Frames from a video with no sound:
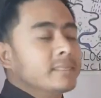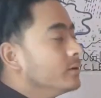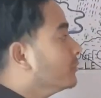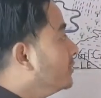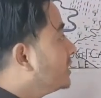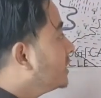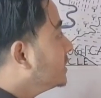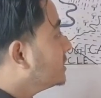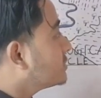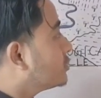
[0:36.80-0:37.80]

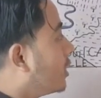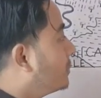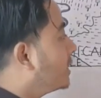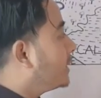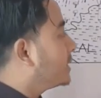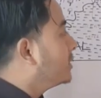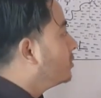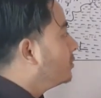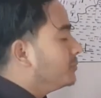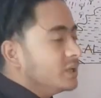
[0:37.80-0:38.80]
Within this
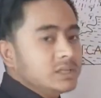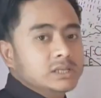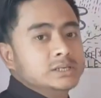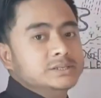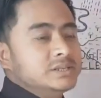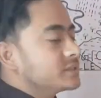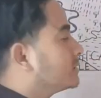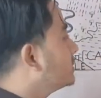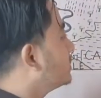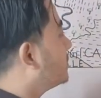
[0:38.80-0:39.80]
topic, we will discuss